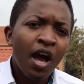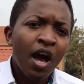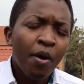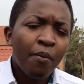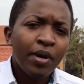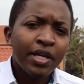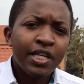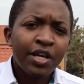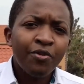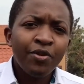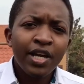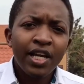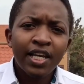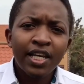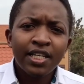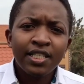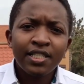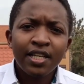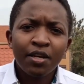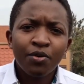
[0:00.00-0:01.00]
But I
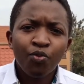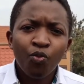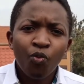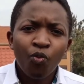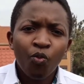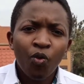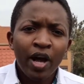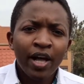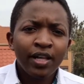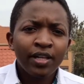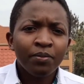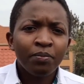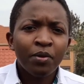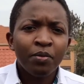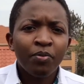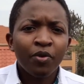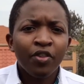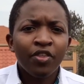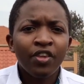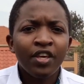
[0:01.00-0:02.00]
realized that while
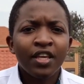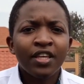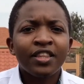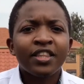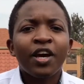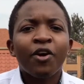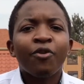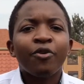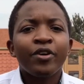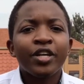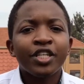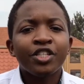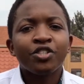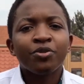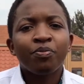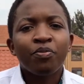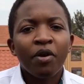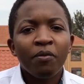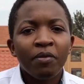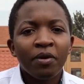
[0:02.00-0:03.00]
people think the rich
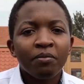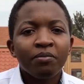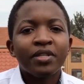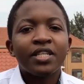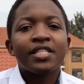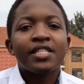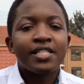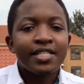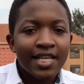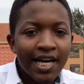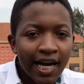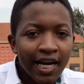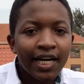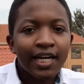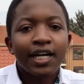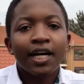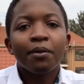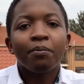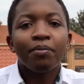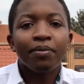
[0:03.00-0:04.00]
probably
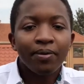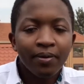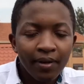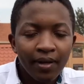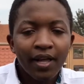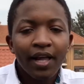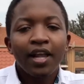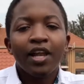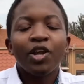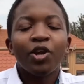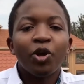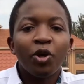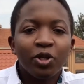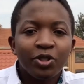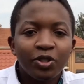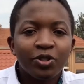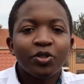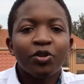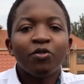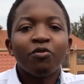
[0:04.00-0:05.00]
stack up
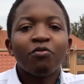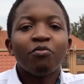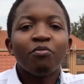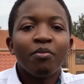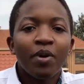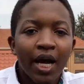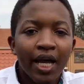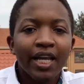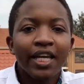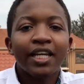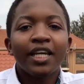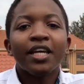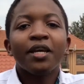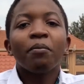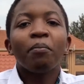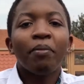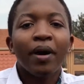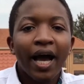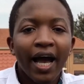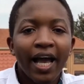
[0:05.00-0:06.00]
lots of money,
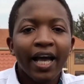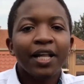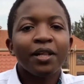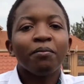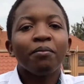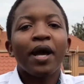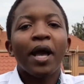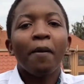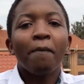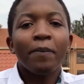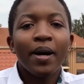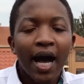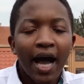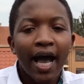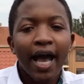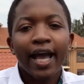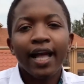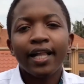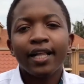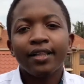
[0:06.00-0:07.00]
pile by
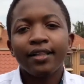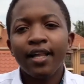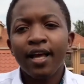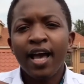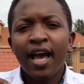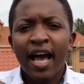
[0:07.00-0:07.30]
pile,